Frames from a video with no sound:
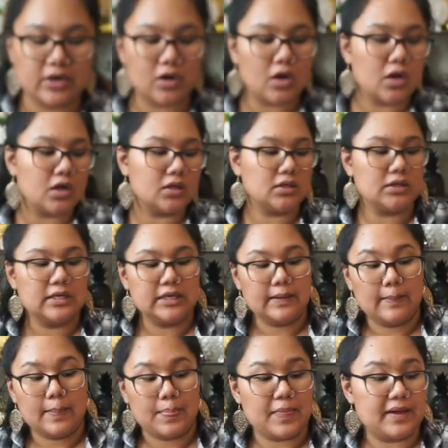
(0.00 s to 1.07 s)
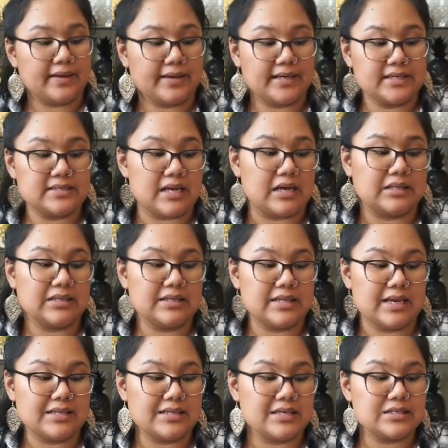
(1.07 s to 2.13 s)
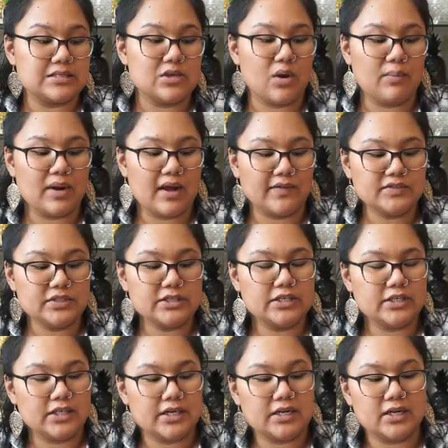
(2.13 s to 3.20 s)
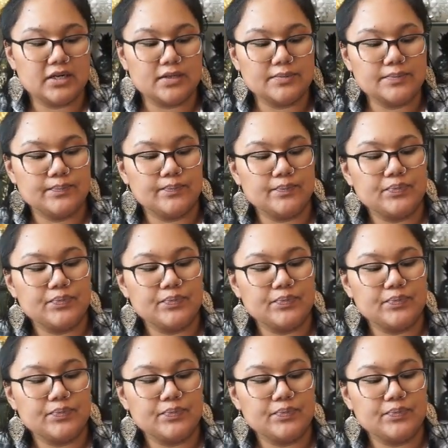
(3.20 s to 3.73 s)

they're all like exactly like this so I'm gonna have to look it up